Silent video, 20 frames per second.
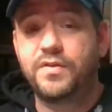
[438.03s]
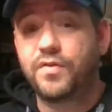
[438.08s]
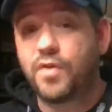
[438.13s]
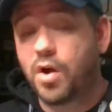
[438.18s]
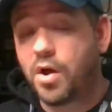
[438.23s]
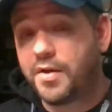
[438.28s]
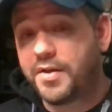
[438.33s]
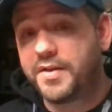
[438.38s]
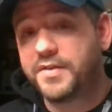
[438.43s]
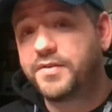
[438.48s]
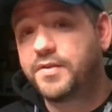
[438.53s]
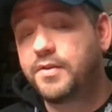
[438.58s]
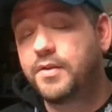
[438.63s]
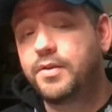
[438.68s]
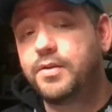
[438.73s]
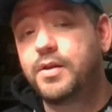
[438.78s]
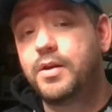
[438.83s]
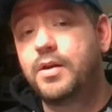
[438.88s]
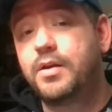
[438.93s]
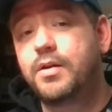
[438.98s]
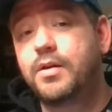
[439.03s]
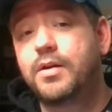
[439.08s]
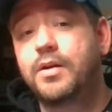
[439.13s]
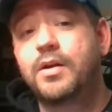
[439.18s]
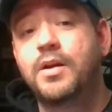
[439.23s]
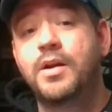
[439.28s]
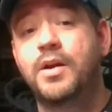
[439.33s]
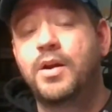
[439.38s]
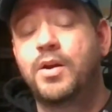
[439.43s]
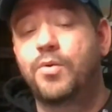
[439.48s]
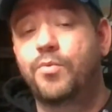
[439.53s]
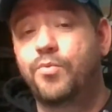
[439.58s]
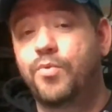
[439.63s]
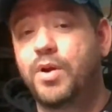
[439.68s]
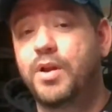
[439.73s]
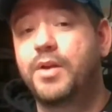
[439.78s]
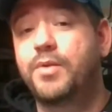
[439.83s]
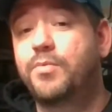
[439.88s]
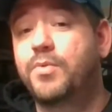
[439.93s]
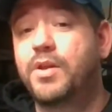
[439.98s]
Saw this in the theater.
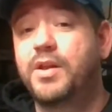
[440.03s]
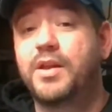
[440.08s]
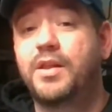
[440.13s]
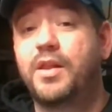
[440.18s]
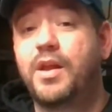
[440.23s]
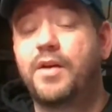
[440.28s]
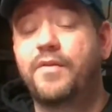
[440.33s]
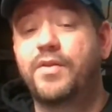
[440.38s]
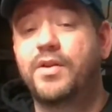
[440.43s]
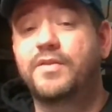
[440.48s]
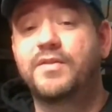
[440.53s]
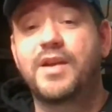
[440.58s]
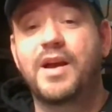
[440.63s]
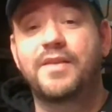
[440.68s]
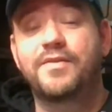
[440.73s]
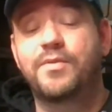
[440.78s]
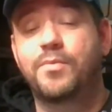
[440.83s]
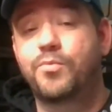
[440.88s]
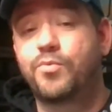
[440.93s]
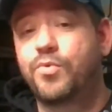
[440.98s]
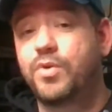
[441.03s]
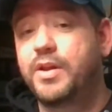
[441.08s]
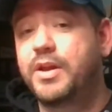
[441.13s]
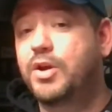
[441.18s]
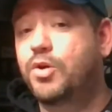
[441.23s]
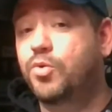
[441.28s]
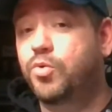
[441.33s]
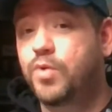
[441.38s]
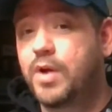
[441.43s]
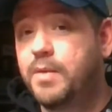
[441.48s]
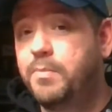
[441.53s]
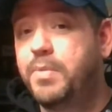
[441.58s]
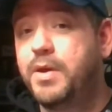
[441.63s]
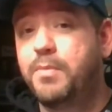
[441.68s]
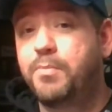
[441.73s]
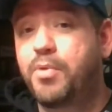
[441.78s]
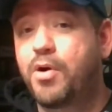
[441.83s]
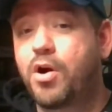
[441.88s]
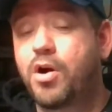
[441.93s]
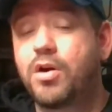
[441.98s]
Really, really love it. It's got some really
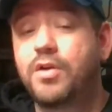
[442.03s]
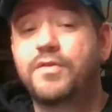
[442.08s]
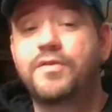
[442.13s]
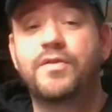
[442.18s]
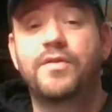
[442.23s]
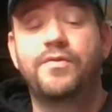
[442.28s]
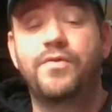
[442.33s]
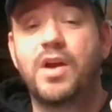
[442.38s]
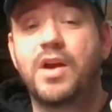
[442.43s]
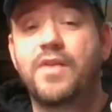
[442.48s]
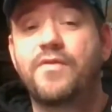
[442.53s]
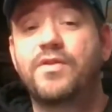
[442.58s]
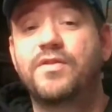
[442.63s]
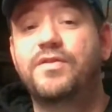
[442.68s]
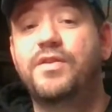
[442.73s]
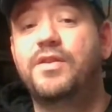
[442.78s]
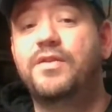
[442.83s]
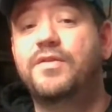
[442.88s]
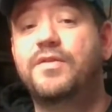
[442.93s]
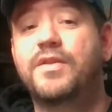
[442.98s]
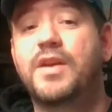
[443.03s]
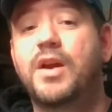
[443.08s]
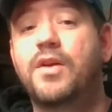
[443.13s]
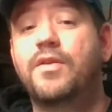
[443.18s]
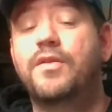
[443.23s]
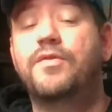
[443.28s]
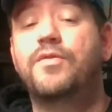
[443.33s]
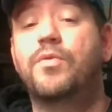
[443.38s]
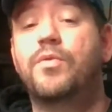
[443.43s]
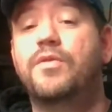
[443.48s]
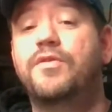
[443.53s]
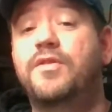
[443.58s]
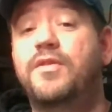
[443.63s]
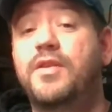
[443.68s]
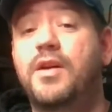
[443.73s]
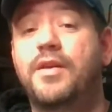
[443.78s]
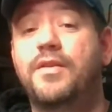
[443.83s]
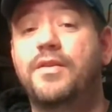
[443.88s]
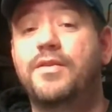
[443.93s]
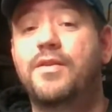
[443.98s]
creepy parts. If you haven't seen Scary Stories to
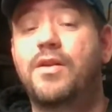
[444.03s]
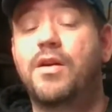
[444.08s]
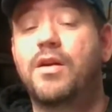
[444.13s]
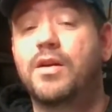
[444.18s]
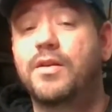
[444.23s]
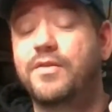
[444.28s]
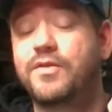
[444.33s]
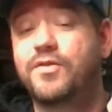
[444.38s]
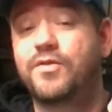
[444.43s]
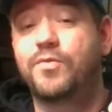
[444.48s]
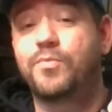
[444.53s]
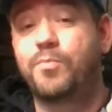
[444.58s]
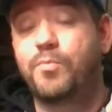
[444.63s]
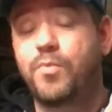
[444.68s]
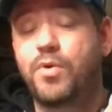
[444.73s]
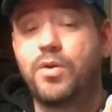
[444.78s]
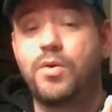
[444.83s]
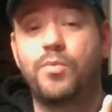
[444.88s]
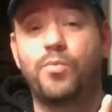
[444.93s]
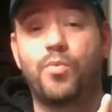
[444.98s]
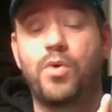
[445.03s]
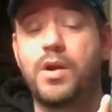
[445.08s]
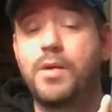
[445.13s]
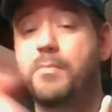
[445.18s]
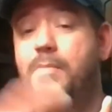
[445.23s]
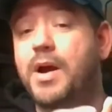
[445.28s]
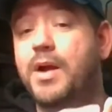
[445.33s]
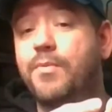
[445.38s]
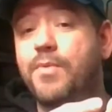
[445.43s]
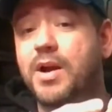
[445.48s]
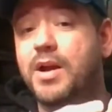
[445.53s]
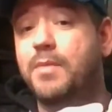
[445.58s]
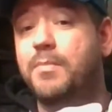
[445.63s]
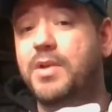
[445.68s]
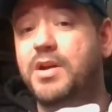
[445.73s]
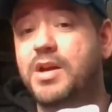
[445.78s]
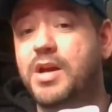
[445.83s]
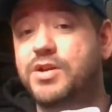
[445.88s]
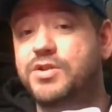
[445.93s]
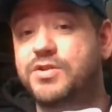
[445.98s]
Tell in the Dark, this is one of my
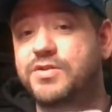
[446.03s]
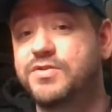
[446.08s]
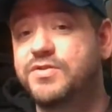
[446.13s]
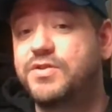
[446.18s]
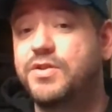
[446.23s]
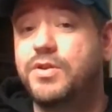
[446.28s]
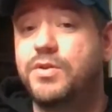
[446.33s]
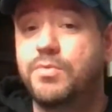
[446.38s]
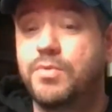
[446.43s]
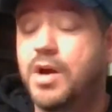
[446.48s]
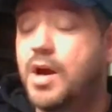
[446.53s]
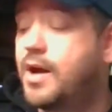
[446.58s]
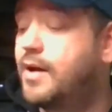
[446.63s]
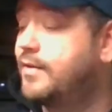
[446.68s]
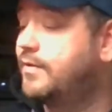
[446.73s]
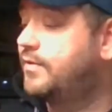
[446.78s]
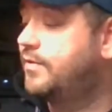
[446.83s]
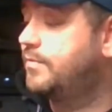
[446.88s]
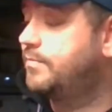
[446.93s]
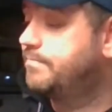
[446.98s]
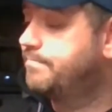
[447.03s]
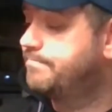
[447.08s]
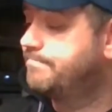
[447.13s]
recommendations to you guys.